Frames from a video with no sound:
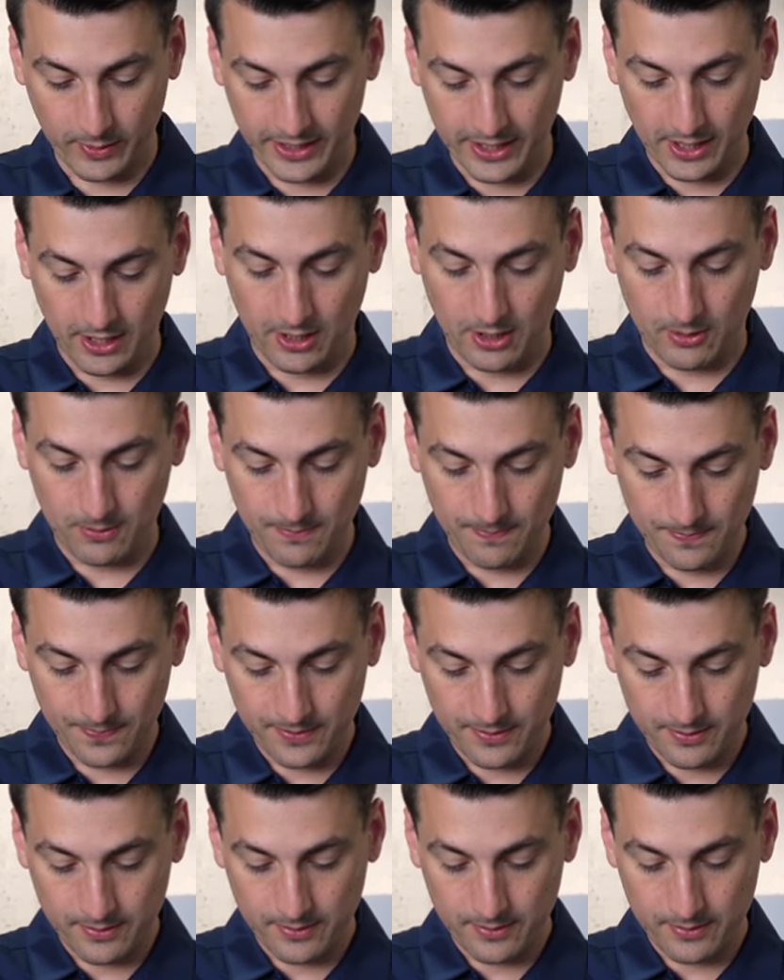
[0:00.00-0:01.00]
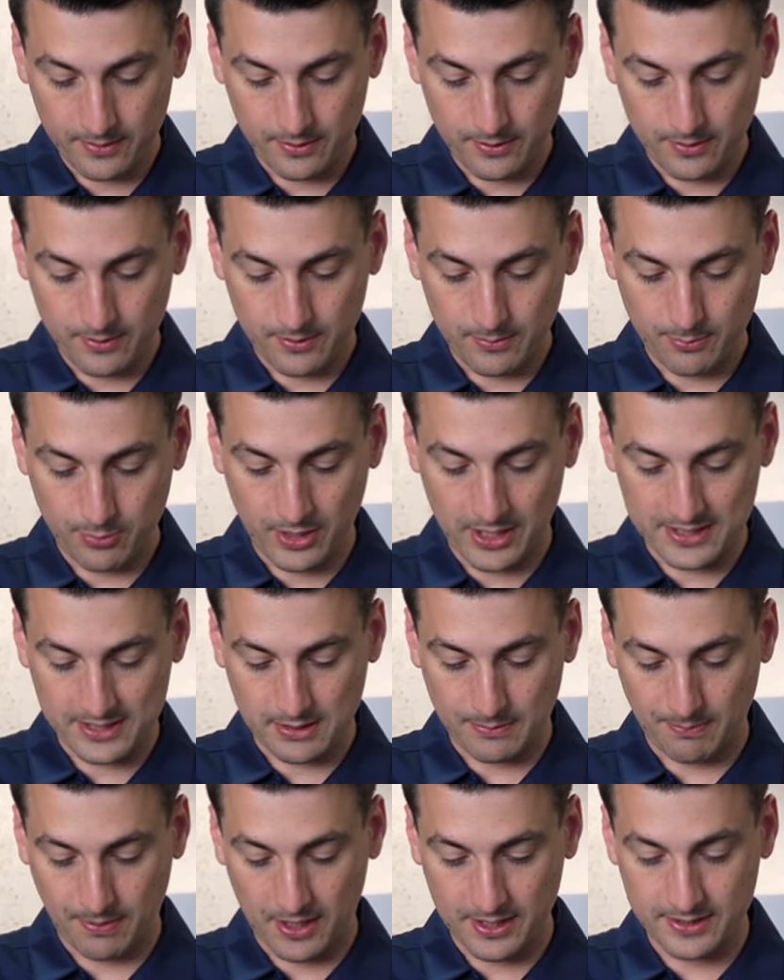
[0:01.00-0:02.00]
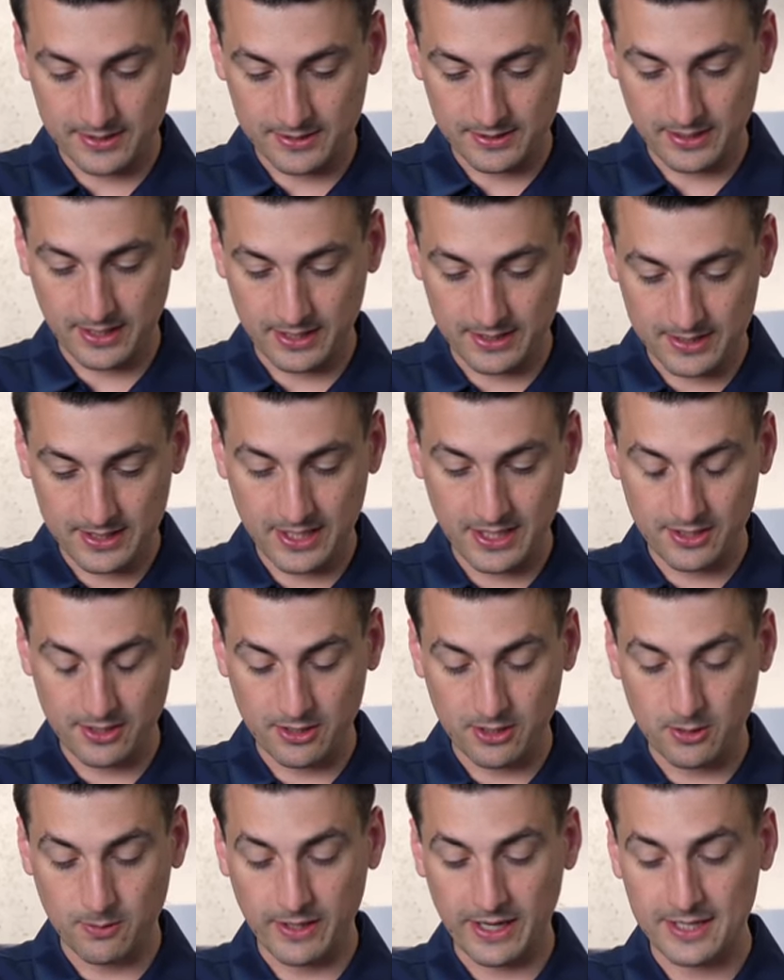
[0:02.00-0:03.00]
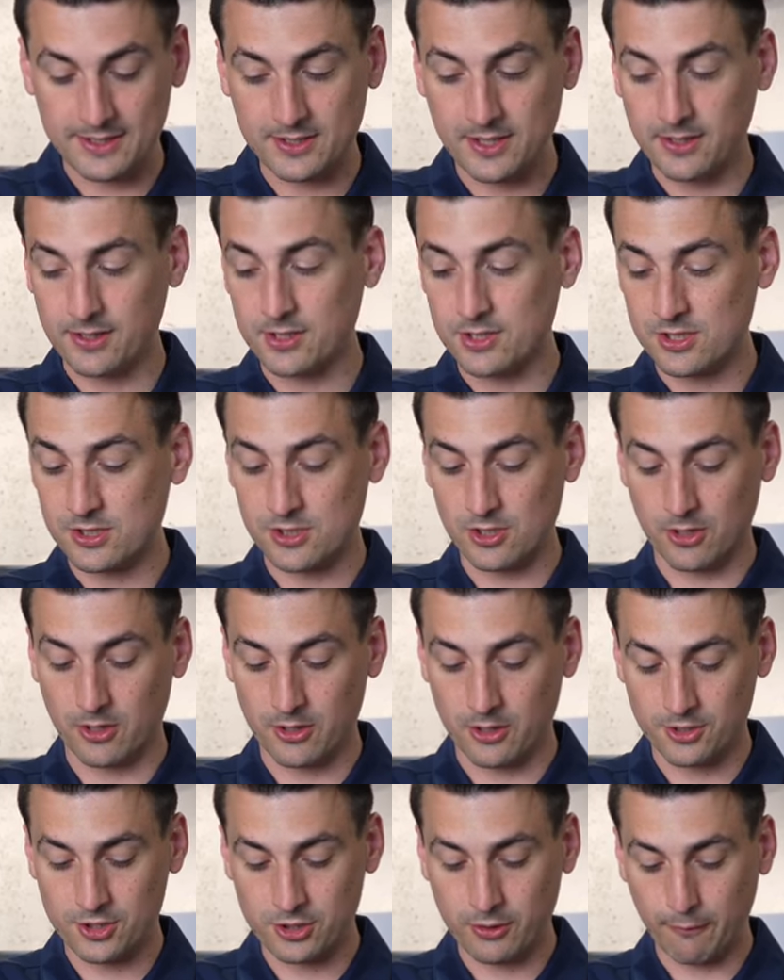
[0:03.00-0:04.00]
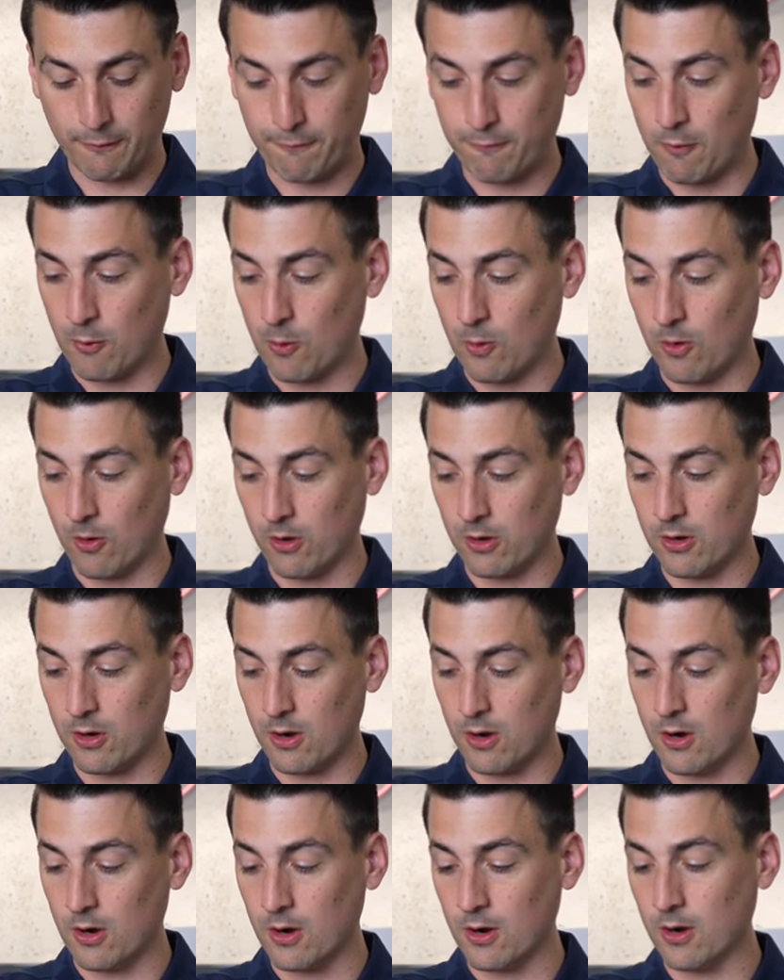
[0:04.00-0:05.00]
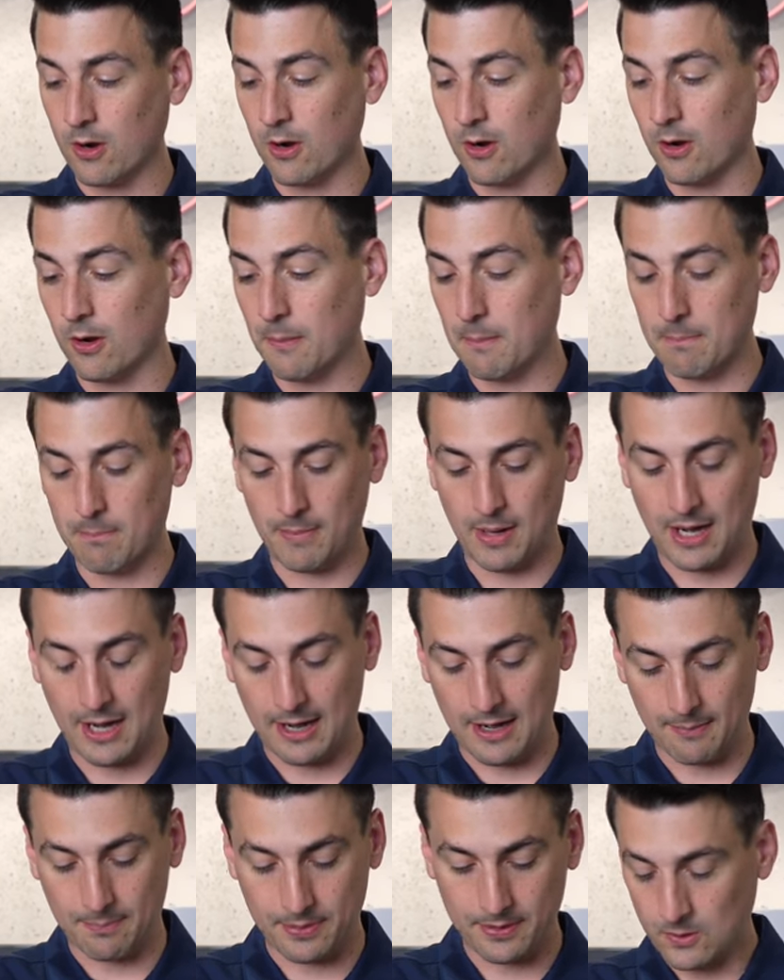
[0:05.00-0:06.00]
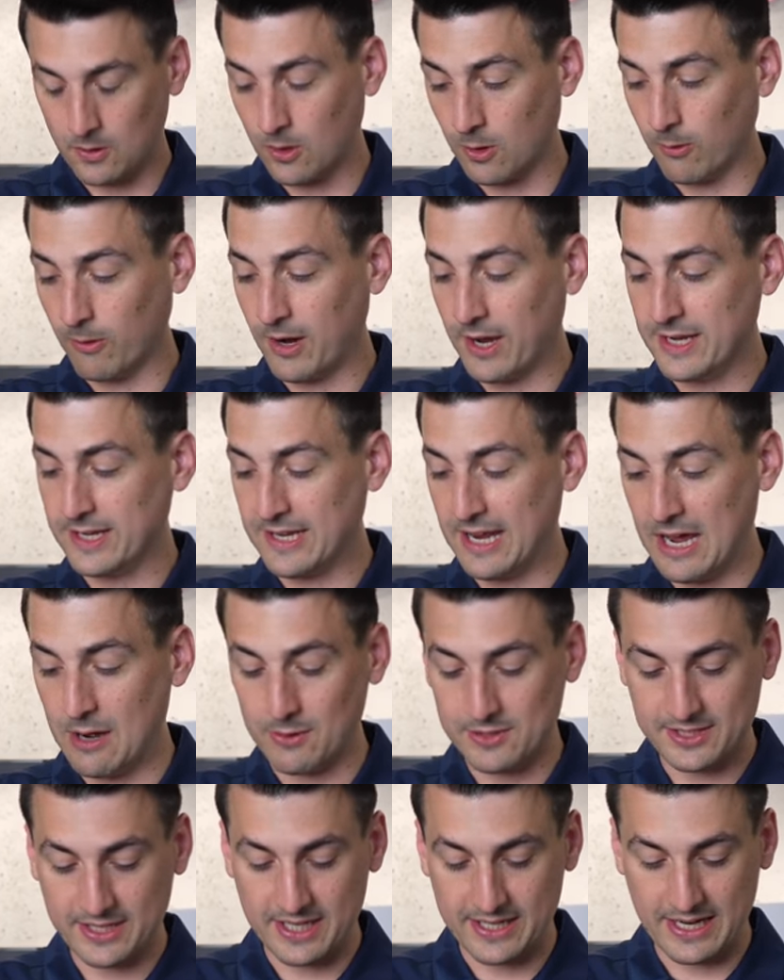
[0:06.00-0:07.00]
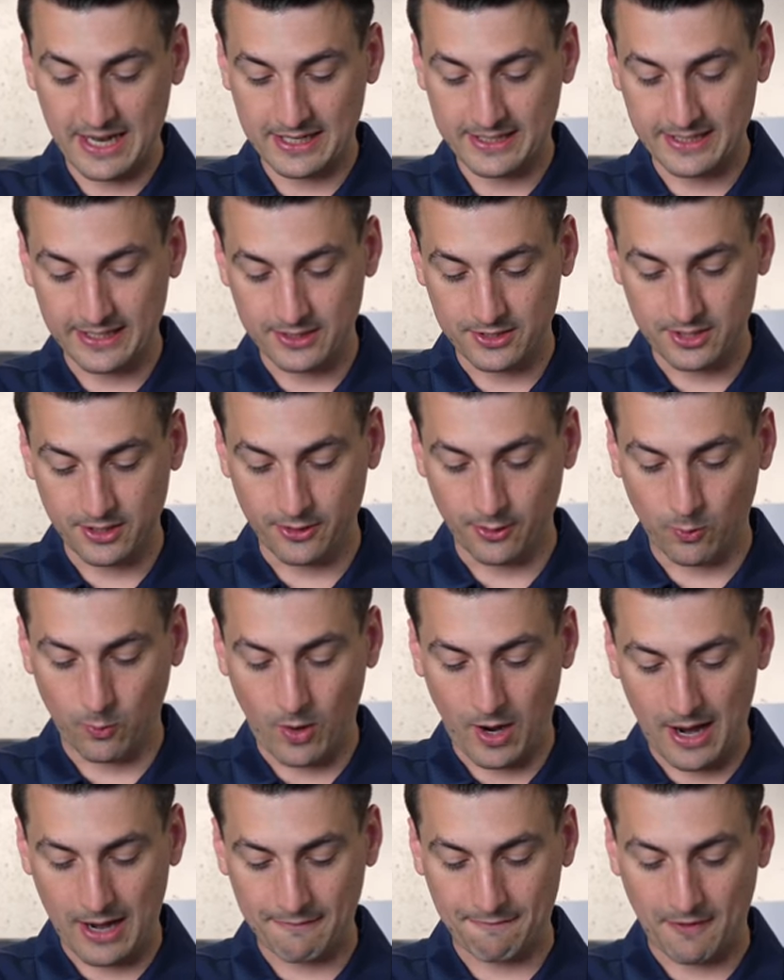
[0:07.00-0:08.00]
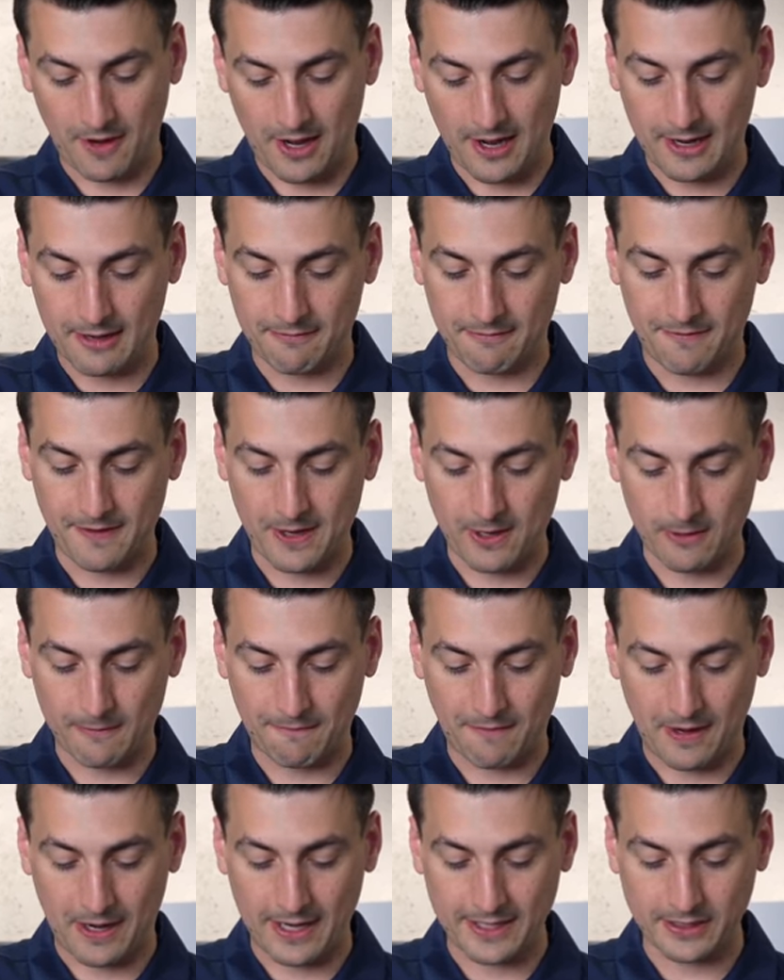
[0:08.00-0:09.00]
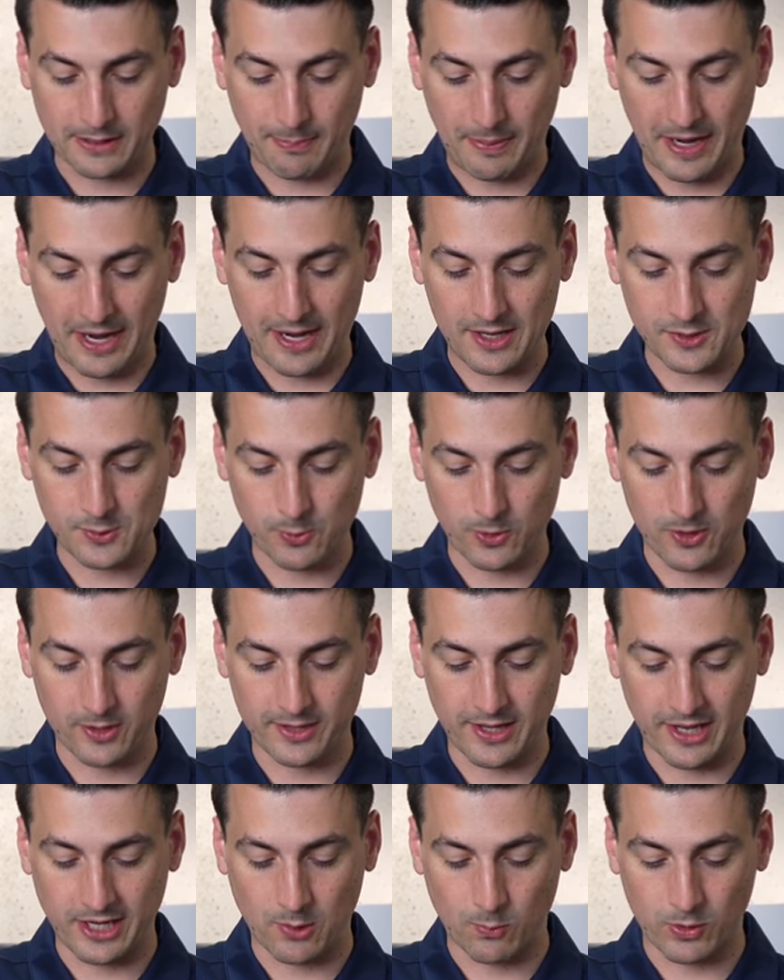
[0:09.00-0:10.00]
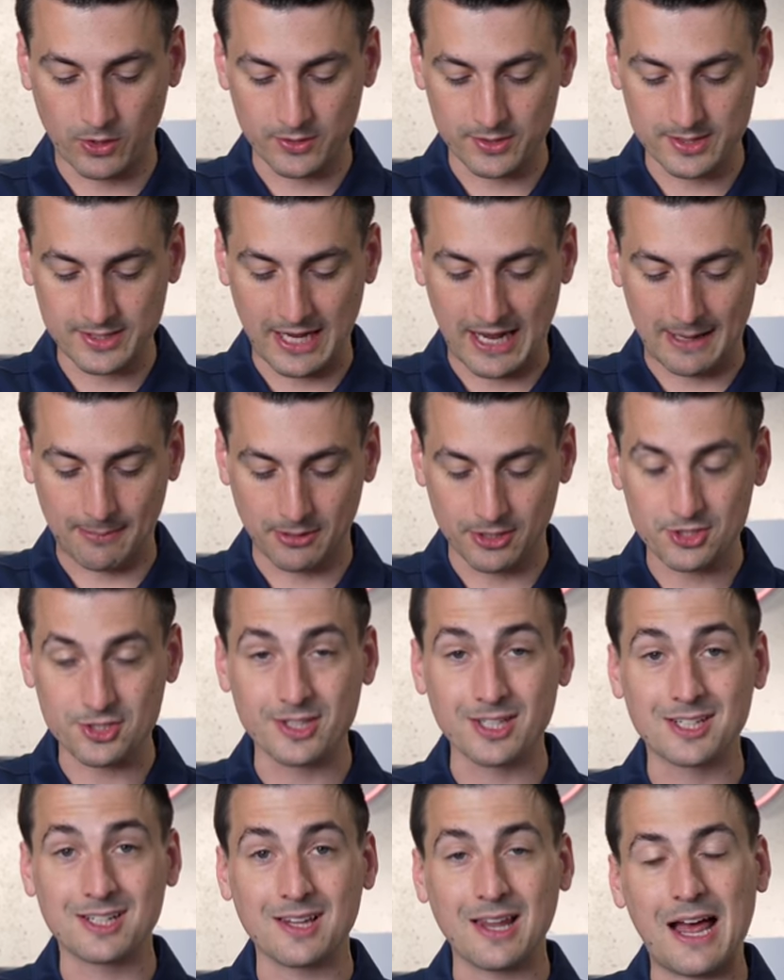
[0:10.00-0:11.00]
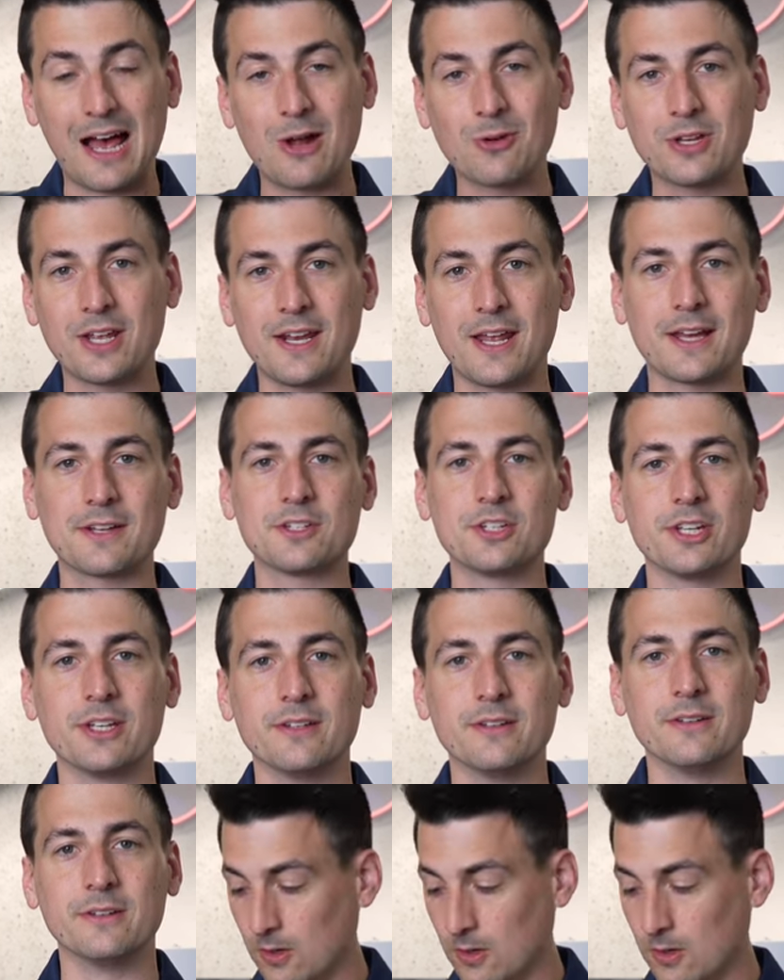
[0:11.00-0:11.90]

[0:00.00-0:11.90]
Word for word: go. Press the buttons, continue. It's gonna search for our mop. All right, now it's connecting to the Wi-Fi, verifying the password, then it will establish the cloud connection.